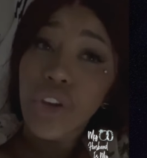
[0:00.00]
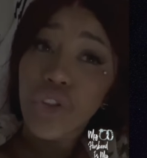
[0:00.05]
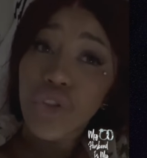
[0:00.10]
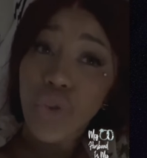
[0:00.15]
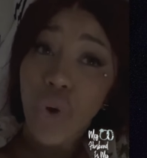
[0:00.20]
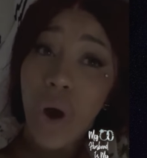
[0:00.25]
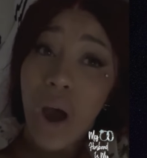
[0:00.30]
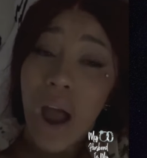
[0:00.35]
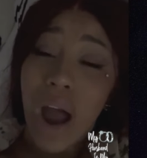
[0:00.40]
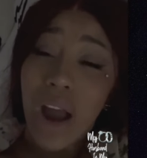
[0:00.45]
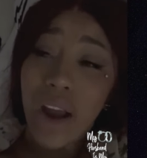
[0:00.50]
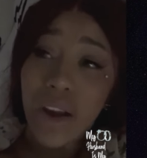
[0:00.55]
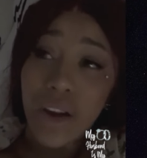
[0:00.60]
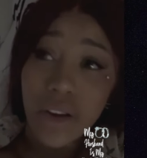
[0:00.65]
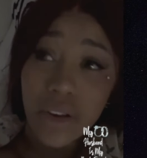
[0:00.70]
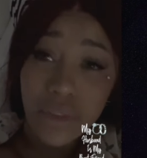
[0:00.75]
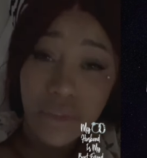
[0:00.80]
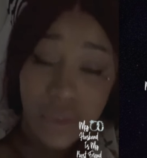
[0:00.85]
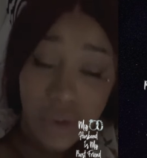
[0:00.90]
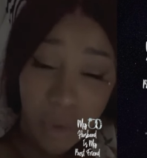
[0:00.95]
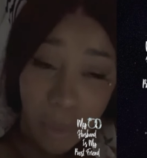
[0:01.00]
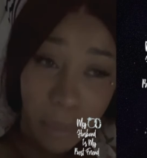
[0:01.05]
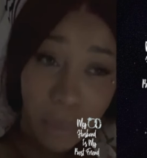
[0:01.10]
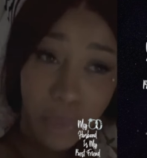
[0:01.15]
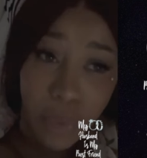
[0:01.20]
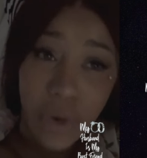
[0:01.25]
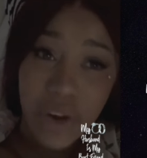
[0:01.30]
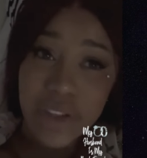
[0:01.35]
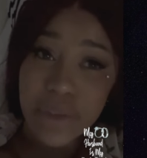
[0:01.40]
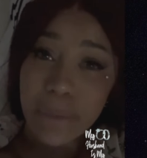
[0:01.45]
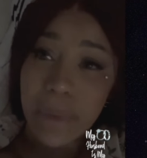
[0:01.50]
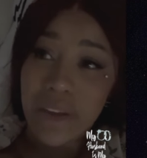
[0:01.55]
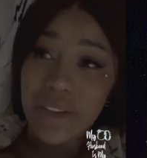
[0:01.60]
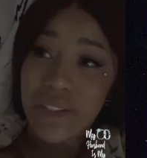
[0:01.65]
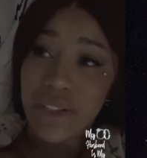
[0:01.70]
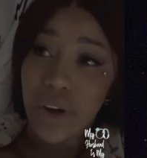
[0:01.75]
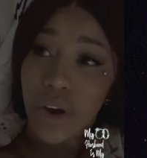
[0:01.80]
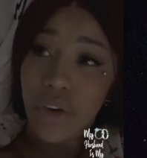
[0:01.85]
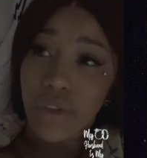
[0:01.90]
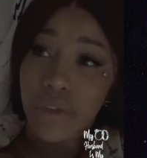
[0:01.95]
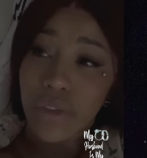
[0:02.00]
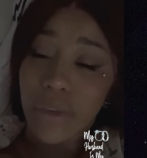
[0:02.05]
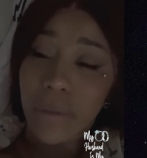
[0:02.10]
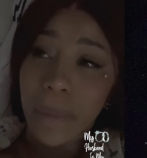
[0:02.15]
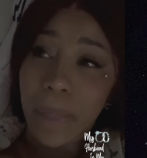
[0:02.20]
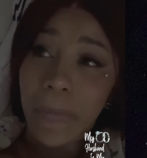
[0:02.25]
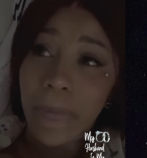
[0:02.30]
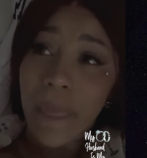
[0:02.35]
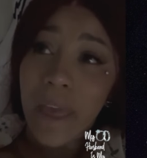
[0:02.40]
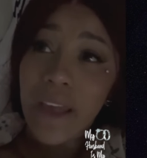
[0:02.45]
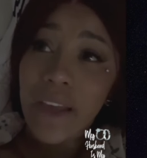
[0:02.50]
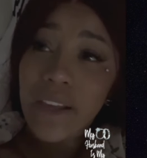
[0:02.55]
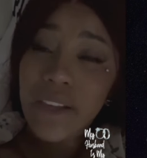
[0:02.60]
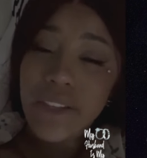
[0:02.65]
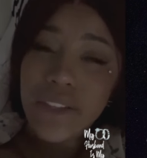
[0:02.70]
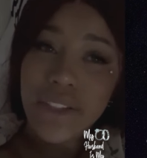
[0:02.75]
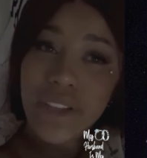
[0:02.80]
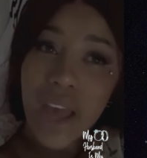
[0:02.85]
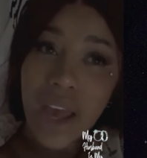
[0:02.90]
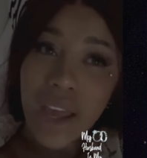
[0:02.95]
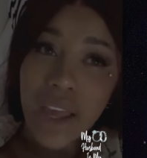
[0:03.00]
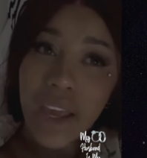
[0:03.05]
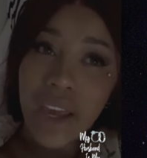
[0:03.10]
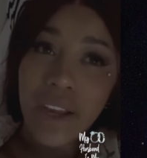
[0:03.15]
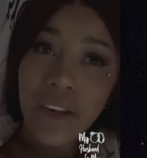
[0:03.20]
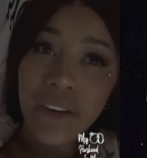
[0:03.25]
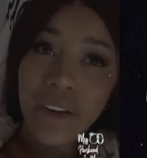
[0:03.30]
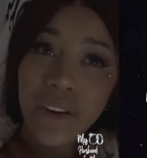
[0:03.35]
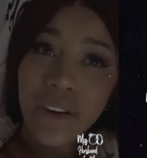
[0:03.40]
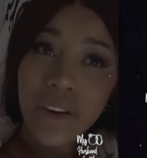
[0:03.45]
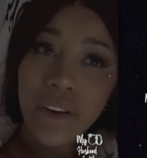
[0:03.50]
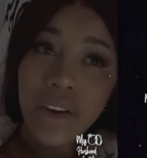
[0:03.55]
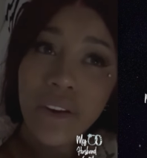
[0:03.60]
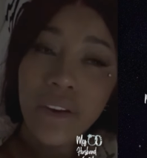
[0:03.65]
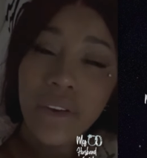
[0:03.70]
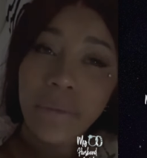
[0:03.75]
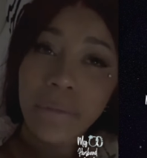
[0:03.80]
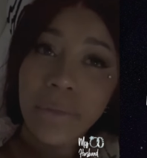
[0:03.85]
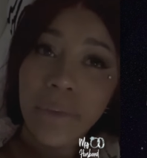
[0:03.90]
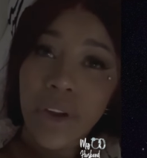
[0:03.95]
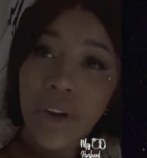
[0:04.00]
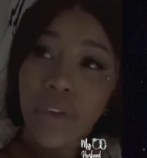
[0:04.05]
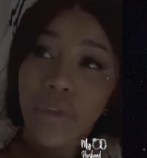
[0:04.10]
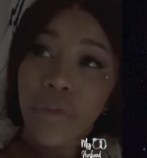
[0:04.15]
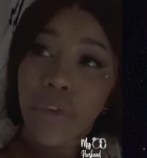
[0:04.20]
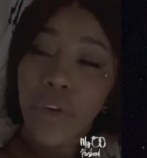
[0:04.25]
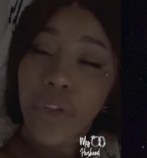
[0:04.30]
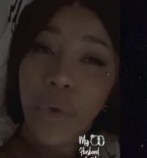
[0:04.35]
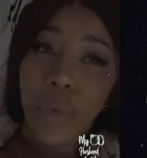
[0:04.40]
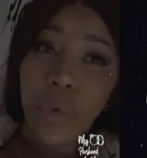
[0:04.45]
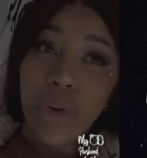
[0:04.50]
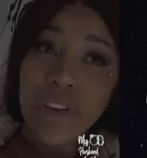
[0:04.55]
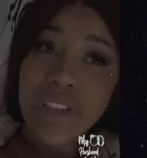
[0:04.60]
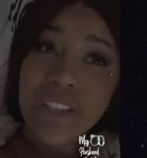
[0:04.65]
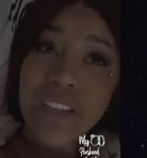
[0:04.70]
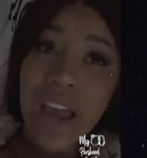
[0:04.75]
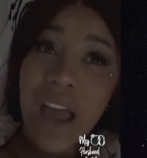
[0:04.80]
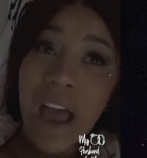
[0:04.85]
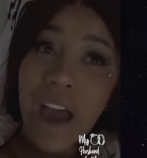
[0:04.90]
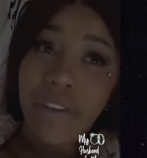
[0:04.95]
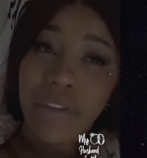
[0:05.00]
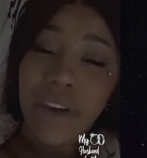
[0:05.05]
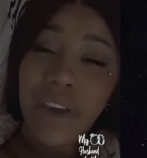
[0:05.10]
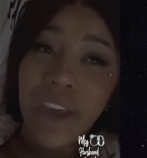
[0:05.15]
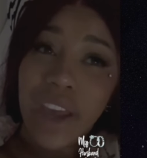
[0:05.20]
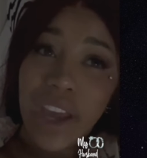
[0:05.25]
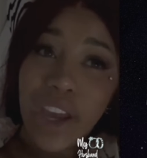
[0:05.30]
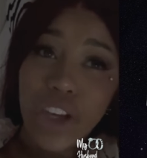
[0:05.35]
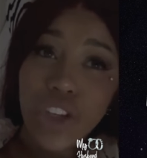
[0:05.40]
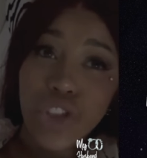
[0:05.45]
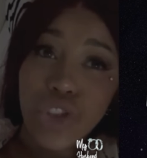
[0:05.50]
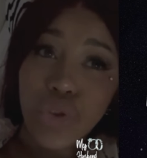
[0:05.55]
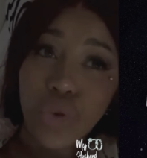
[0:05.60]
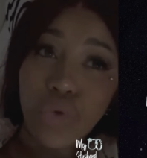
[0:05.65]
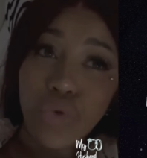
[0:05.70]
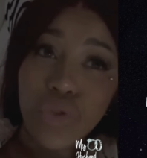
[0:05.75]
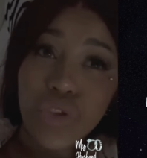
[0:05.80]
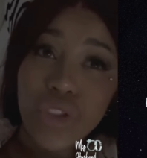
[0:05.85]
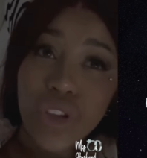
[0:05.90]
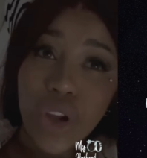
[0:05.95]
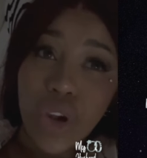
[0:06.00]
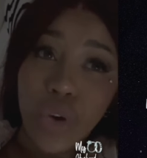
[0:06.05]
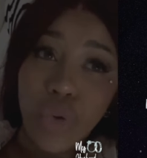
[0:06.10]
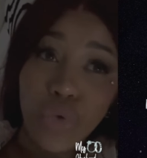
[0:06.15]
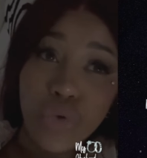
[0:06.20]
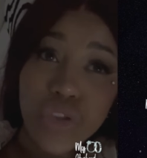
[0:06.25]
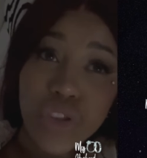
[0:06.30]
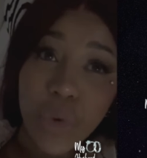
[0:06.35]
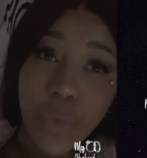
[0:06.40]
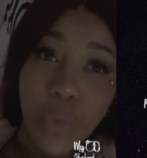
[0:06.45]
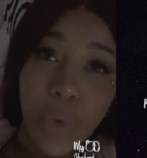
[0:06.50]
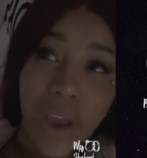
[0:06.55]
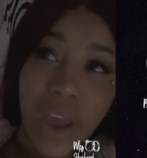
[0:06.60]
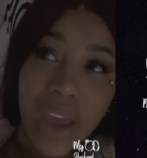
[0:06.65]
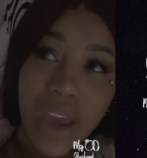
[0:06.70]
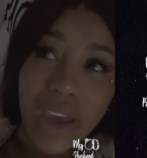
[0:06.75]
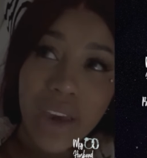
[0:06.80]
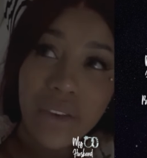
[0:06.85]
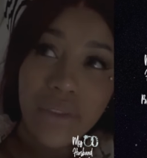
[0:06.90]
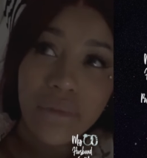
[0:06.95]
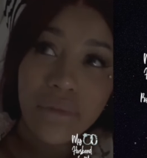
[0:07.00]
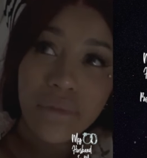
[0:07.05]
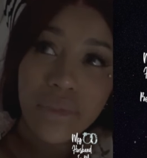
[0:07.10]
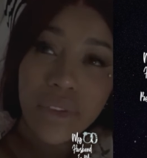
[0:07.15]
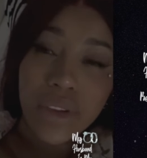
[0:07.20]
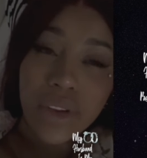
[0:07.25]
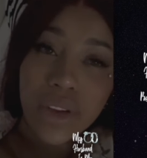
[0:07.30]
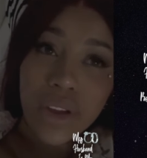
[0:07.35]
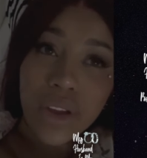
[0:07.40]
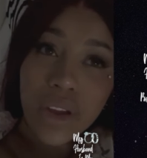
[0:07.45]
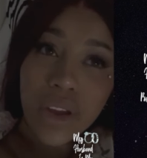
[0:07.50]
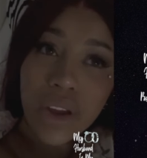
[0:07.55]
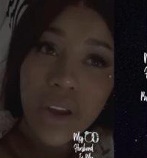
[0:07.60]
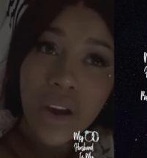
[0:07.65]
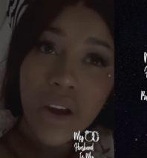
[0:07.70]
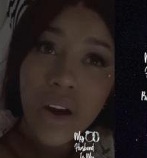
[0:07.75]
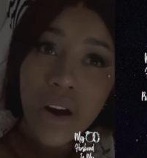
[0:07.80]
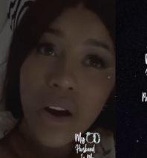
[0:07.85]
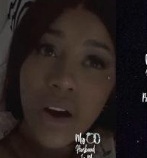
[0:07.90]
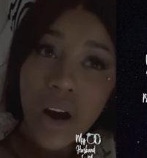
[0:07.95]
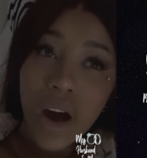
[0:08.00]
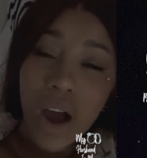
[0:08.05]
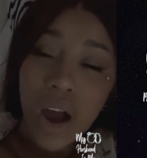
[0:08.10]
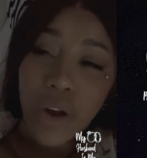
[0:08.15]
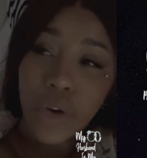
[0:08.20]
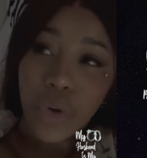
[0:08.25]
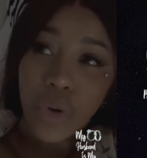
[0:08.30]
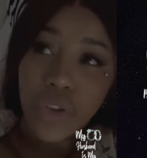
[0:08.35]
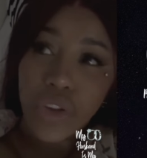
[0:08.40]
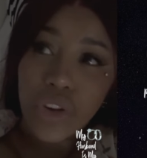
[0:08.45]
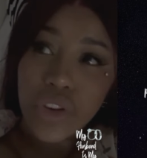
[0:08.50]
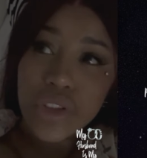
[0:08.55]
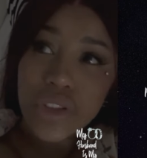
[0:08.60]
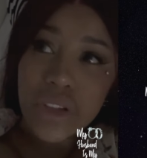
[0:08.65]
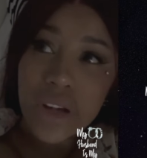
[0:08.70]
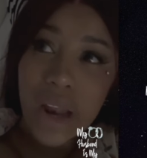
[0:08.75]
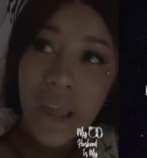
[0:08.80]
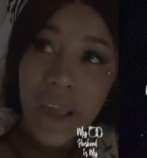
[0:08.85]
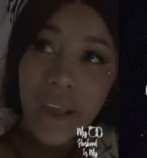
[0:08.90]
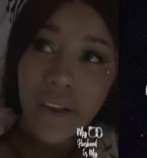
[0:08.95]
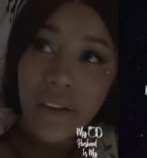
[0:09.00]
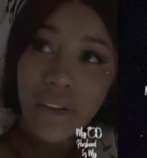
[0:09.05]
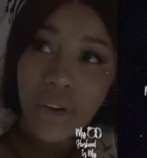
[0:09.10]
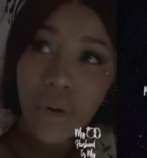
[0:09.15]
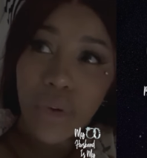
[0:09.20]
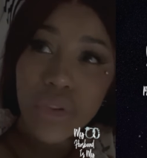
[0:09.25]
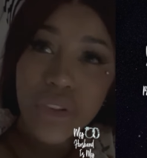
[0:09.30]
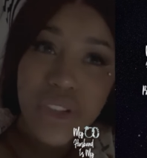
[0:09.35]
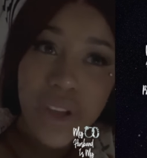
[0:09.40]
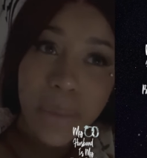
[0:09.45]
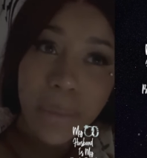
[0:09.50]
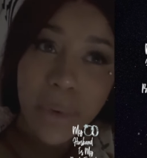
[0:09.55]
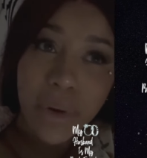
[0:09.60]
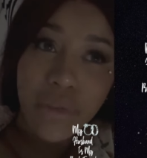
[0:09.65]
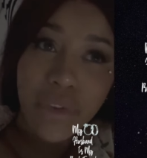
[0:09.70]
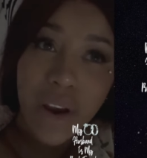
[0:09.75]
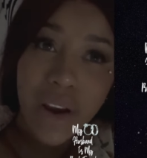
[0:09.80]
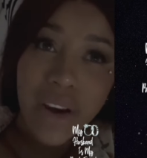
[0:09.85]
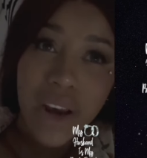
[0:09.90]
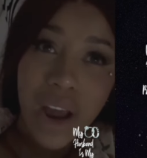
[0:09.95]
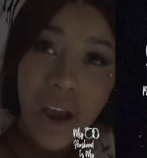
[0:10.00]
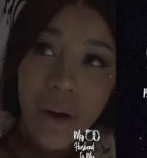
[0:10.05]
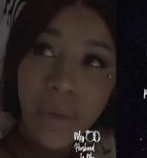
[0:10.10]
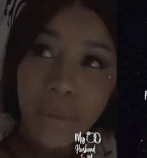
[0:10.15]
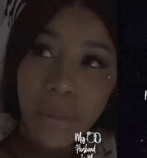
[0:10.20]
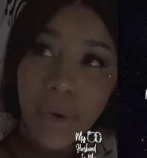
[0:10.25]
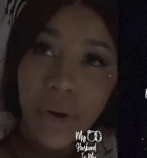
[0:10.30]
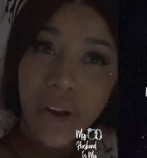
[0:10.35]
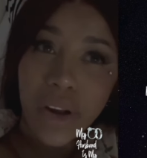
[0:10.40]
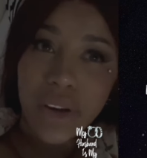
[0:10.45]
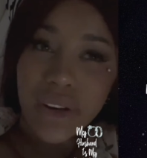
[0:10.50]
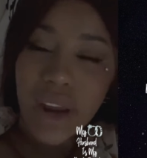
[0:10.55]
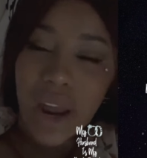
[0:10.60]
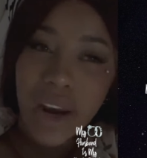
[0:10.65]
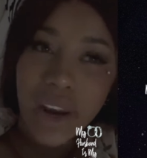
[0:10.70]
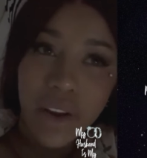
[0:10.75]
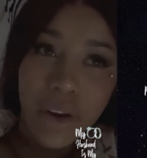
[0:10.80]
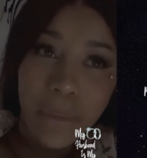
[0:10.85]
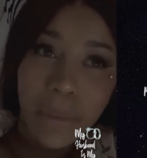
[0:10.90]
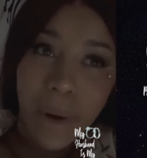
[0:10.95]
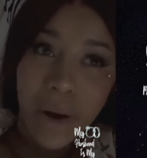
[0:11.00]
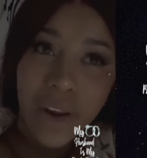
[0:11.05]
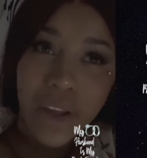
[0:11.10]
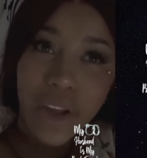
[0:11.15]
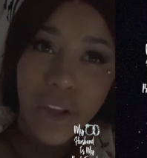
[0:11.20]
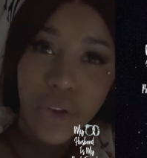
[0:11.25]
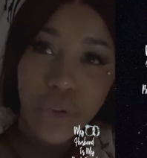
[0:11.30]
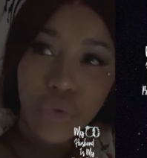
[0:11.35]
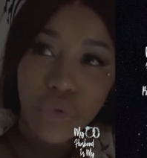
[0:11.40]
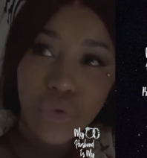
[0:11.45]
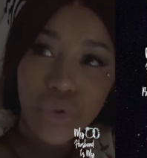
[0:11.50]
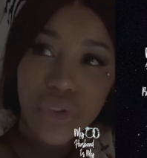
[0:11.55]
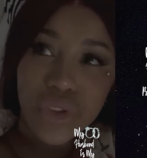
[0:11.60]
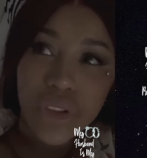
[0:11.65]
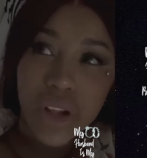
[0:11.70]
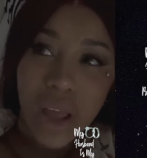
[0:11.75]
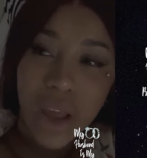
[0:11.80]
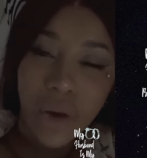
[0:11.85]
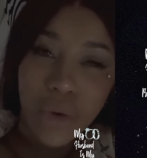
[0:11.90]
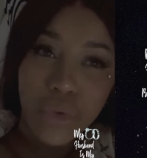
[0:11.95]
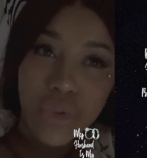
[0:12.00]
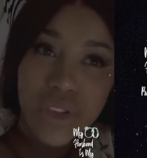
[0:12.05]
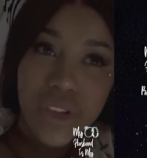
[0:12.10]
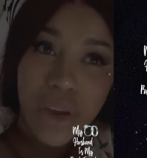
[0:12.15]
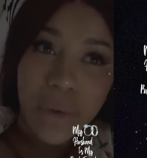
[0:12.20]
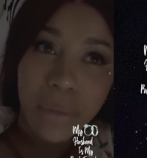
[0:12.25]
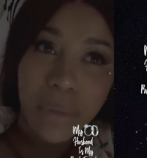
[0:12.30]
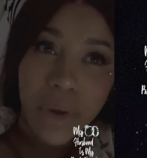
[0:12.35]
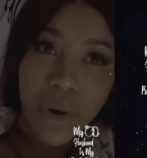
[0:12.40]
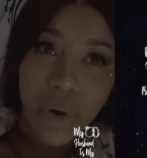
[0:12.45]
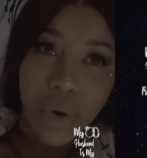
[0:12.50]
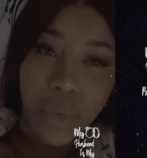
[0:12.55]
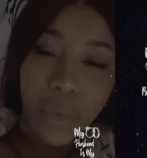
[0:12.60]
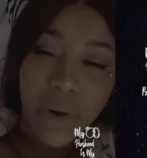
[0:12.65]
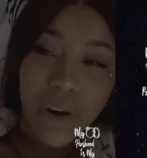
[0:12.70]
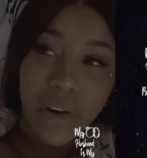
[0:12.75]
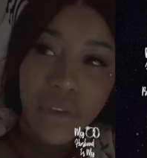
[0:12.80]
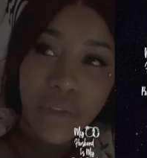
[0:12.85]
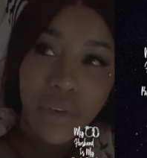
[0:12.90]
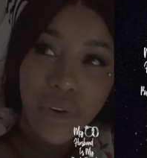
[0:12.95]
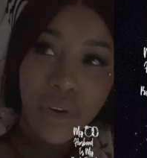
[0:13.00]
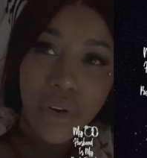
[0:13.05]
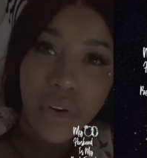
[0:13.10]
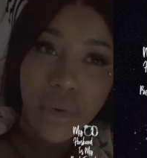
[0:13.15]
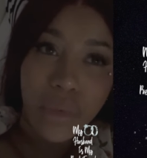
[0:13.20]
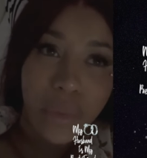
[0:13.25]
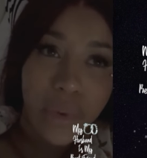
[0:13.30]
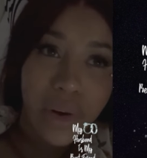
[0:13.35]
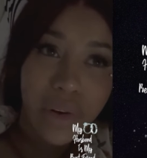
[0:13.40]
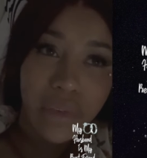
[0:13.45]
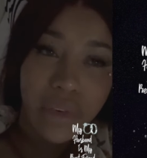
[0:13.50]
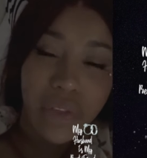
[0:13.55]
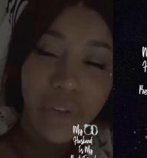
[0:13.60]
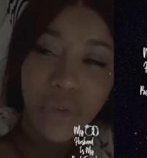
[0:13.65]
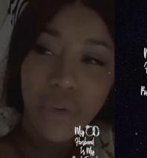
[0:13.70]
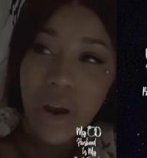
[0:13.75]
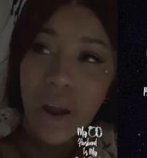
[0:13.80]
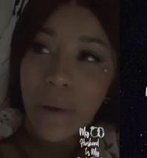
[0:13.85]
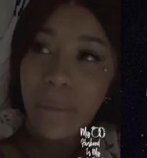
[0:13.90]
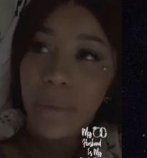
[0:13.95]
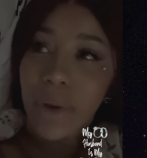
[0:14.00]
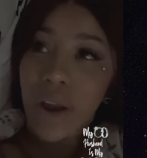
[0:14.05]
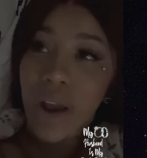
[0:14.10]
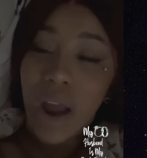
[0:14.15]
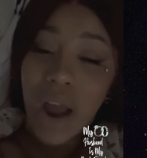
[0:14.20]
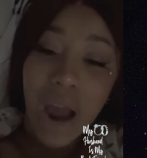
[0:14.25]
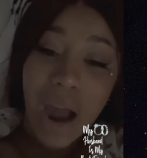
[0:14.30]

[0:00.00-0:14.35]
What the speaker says: So I compress myself. Second, for the ones that are having issues losing weight, I know there's like Ozempic right now, but not everybody could use like Ozempic or whatever the crap.